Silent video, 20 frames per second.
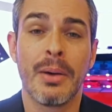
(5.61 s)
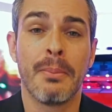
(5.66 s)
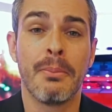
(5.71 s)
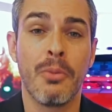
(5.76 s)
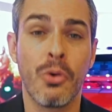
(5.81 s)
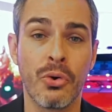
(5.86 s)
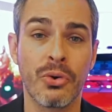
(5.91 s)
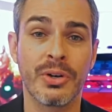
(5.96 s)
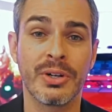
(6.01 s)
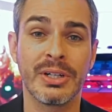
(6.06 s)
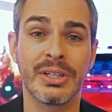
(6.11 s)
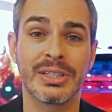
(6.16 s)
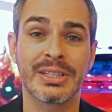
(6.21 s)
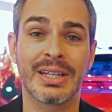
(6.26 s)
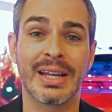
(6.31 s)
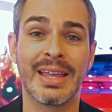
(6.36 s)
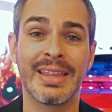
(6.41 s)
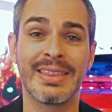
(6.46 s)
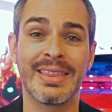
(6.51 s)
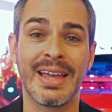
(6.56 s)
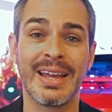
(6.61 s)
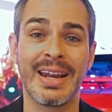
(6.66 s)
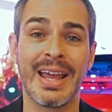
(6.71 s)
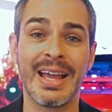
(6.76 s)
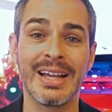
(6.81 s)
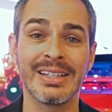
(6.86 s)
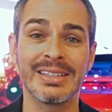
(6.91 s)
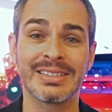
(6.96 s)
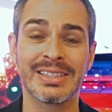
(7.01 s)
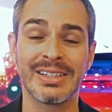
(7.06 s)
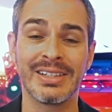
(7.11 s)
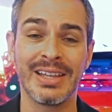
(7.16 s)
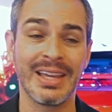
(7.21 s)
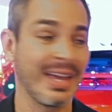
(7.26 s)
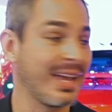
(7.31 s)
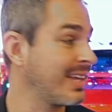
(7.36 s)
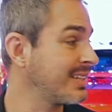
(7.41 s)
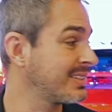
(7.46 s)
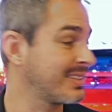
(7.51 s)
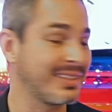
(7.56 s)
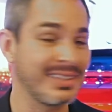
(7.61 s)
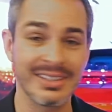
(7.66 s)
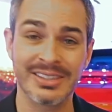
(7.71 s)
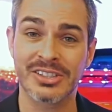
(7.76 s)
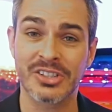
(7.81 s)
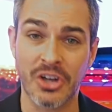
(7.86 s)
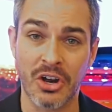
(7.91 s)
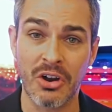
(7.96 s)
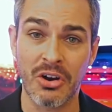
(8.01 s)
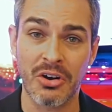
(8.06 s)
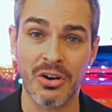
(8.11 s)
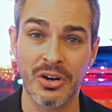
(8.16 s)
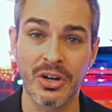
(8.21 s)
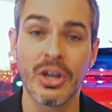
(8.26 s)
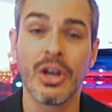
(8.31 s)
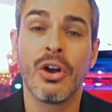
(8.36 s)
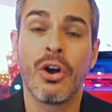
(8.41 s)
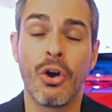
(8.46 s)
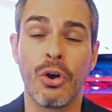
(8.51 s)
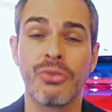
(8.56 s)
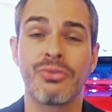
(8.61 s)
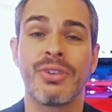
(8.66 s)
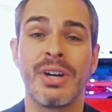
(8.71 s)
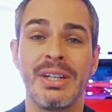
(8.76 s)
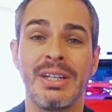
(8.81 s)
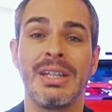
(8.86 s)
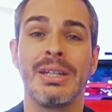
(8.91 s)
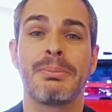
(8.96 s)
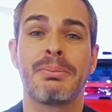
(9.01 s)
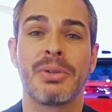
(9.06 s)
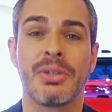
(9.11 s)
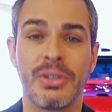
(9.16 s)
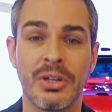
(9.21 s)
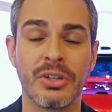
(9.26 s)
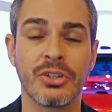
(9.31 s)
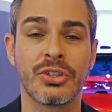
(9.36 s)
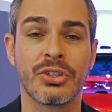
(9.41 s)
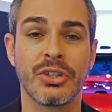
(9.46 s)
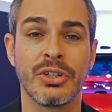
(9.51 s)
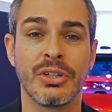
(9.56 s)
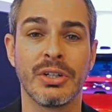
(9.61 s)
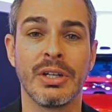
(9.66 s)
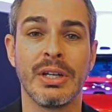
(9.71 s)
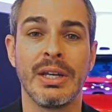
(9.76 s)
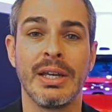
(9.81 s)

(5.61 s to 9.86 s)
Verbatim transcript: Motors that actually has this car already in production